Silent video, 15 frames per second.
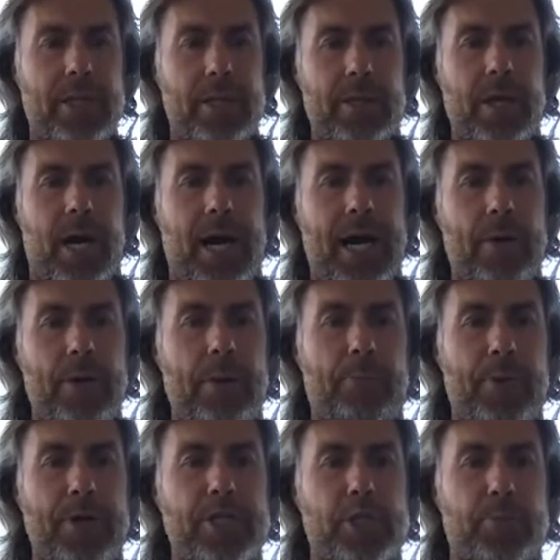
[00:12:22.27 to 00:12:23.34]
the hiring
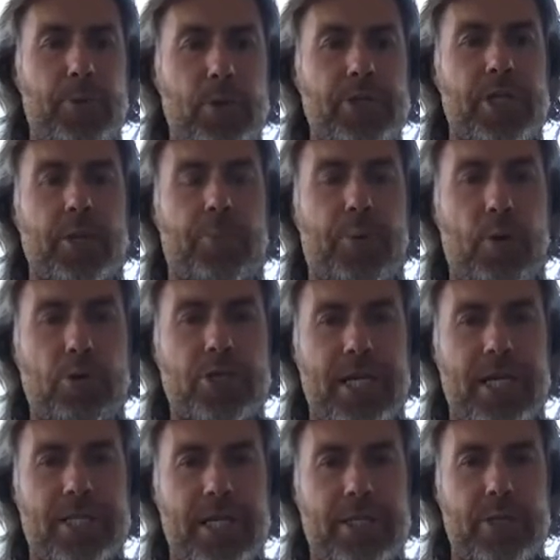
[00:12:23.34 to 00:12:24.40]
principles and the
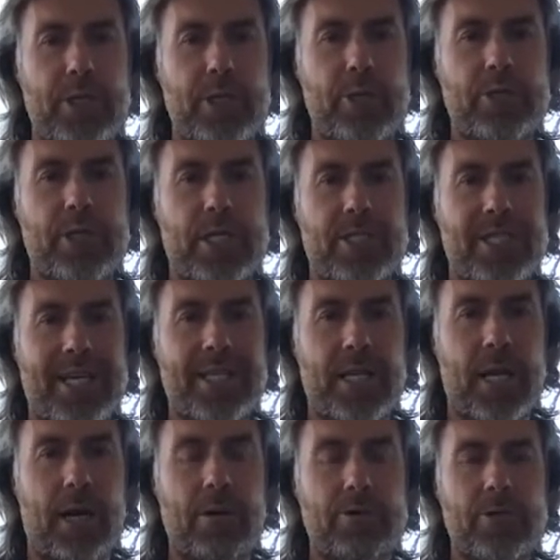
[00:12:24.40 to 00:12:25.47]
process that you use at
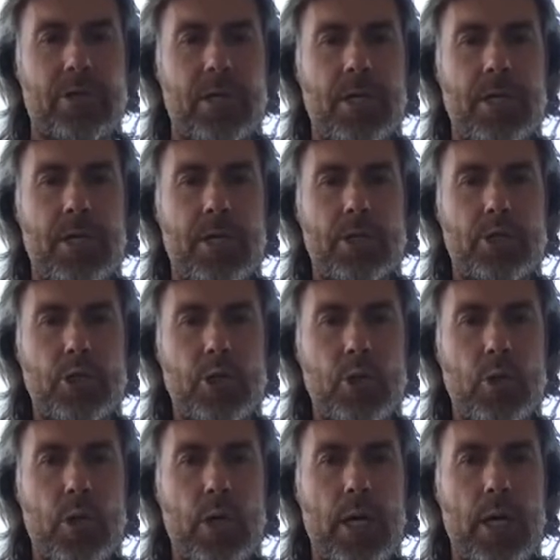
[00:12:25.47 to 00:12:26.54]
Sendcloud
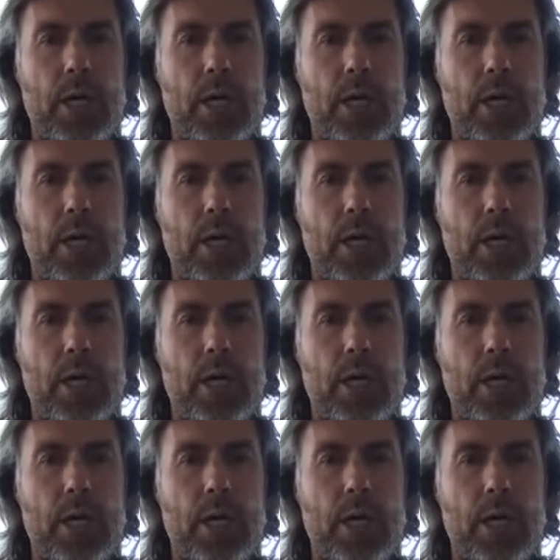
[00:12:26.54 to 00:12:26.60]
to